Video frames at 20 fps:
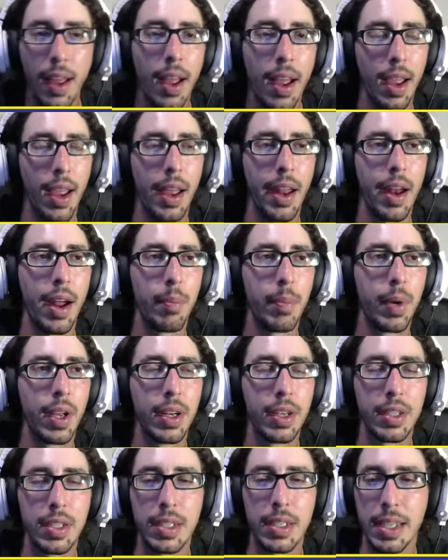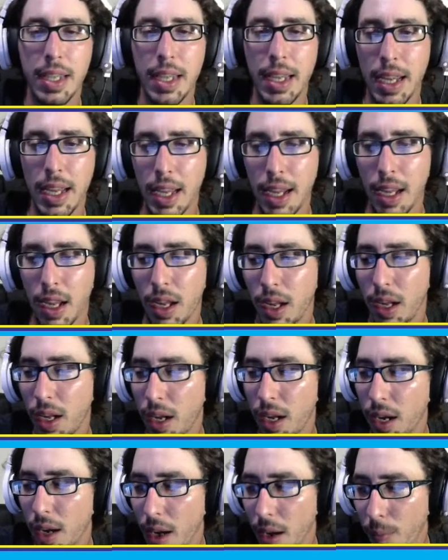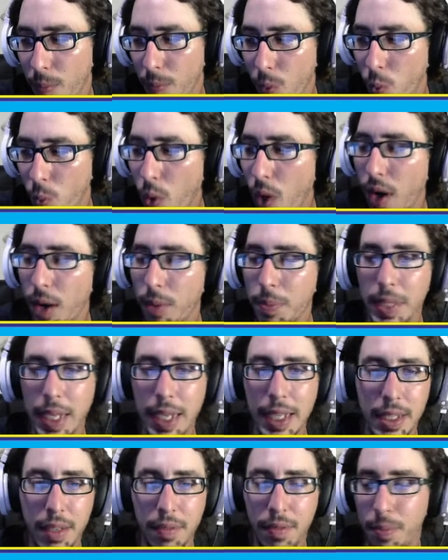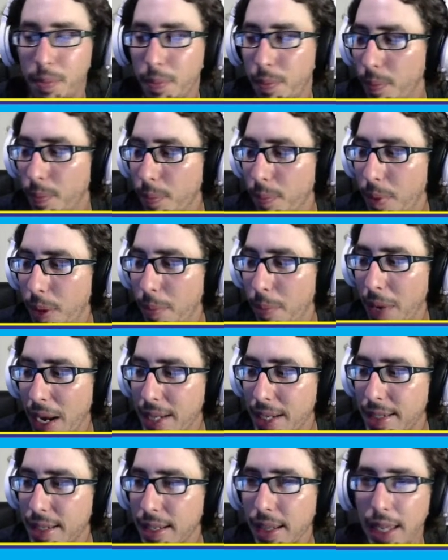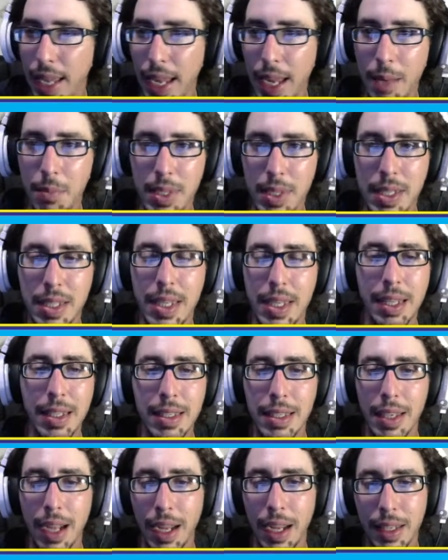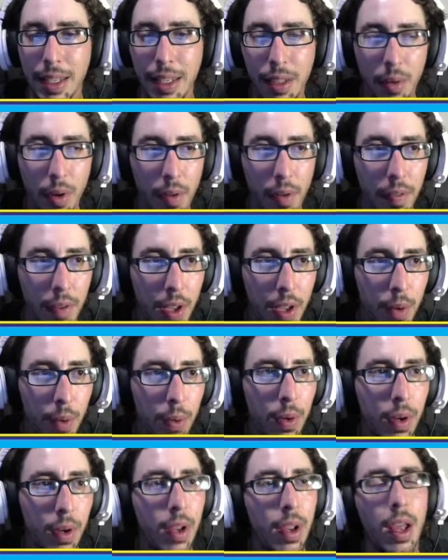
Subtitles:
and I'm going to see what updates have been made to the game since I did the review.